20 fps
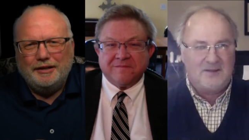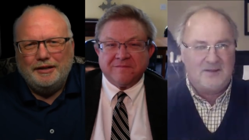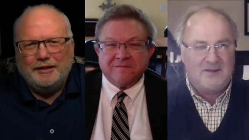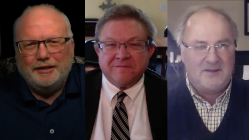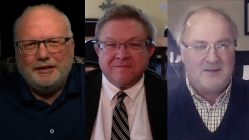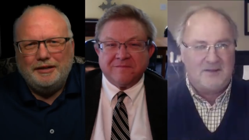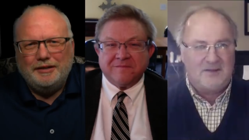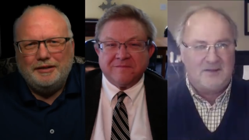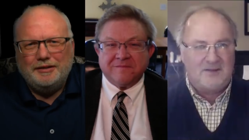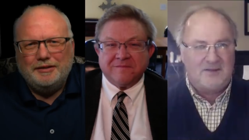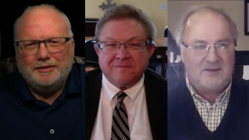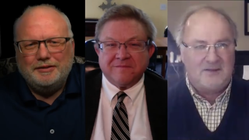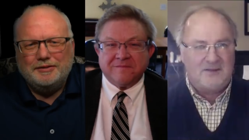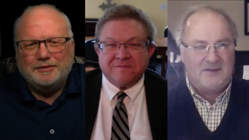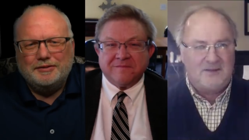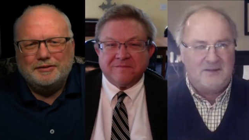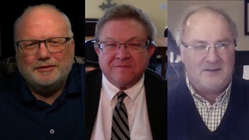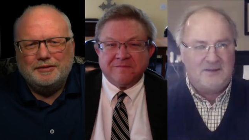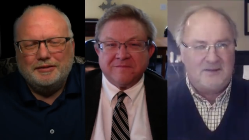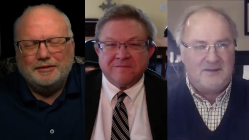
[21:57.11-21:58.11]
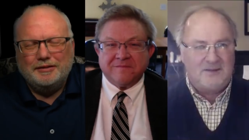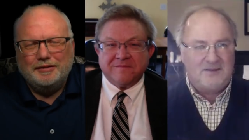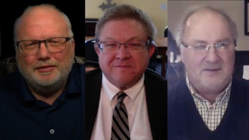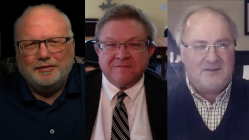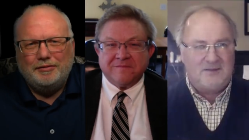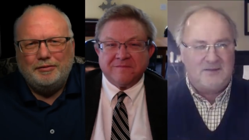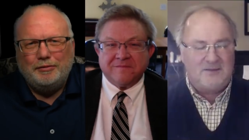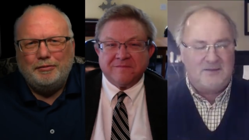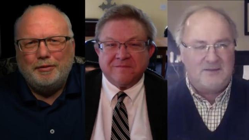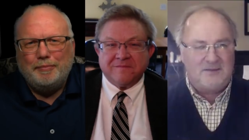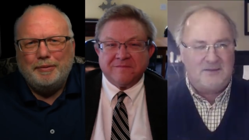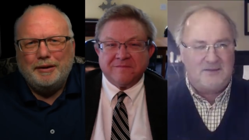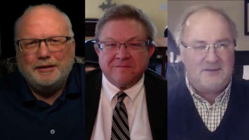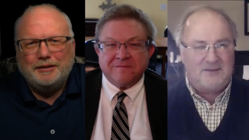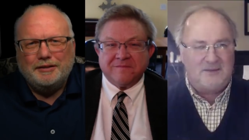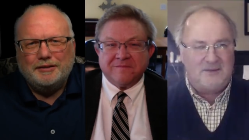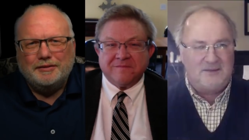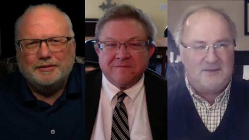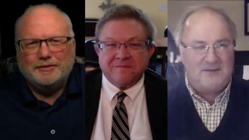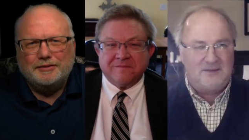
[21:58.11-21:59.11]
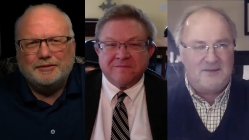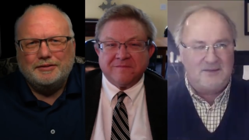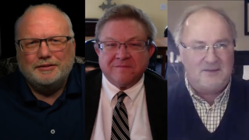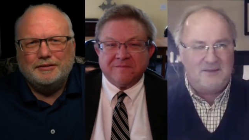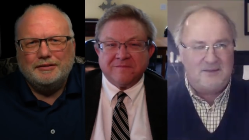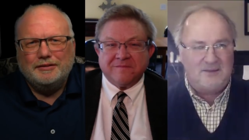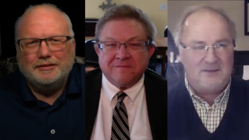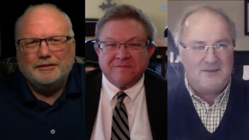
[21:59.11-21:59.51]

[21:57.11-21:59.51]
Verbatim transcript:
Speaker 1: is through repentance,